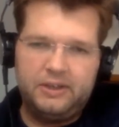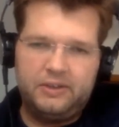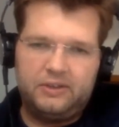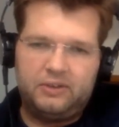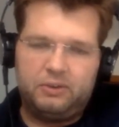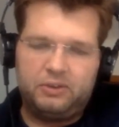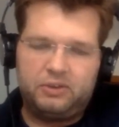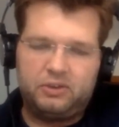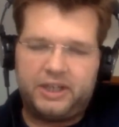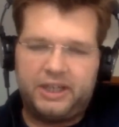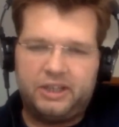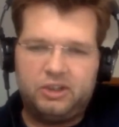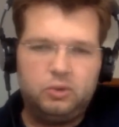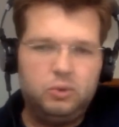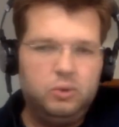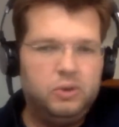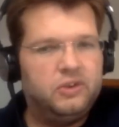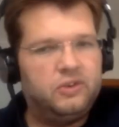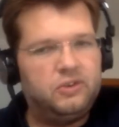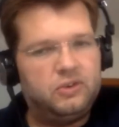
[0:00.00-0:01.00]
So what you can
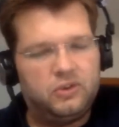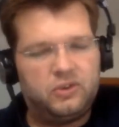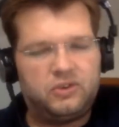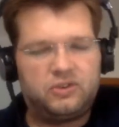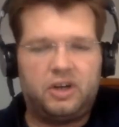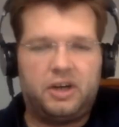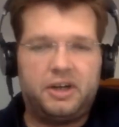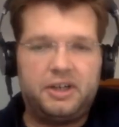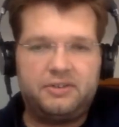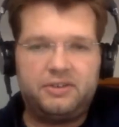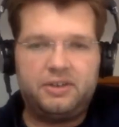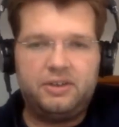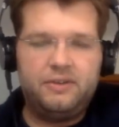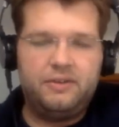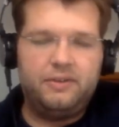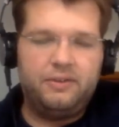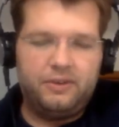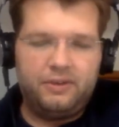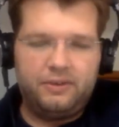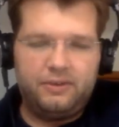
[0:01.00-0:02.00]
do is you start
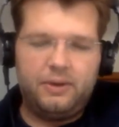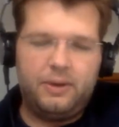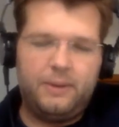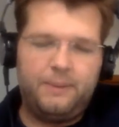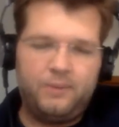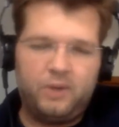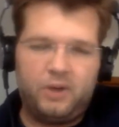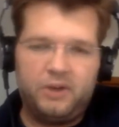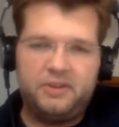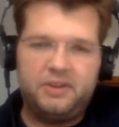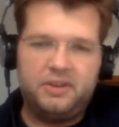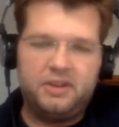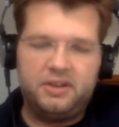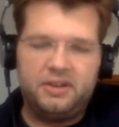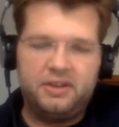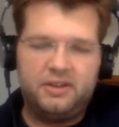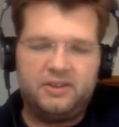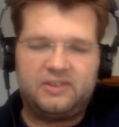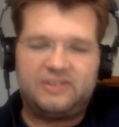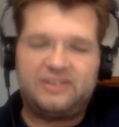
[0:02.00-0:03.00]
on
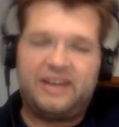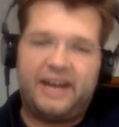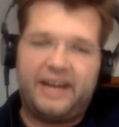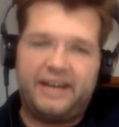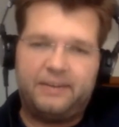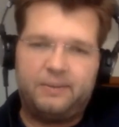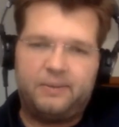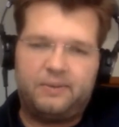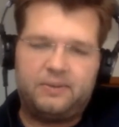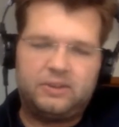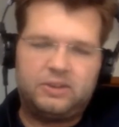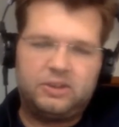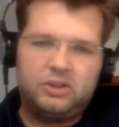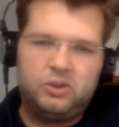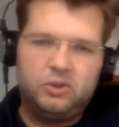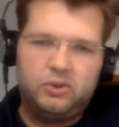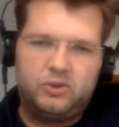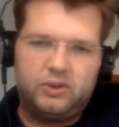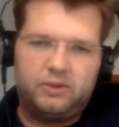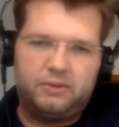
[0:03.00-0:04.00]
the side with such a
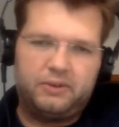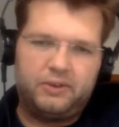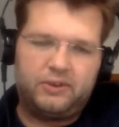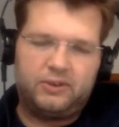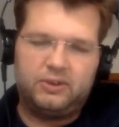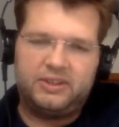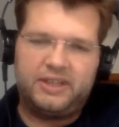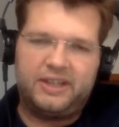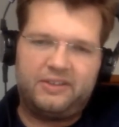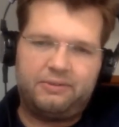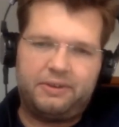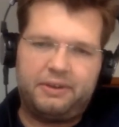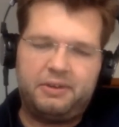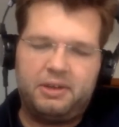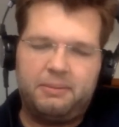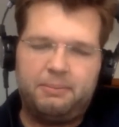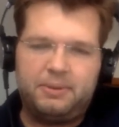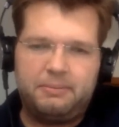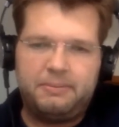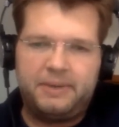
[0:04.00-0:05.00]
new service. So that's where
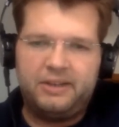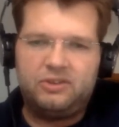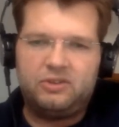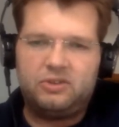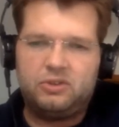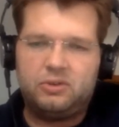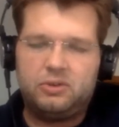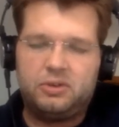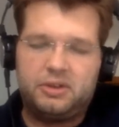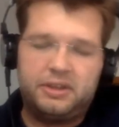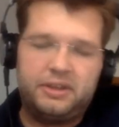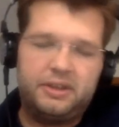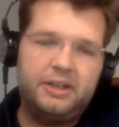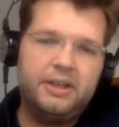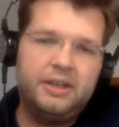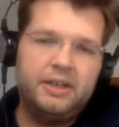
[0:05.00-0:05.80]
you implement your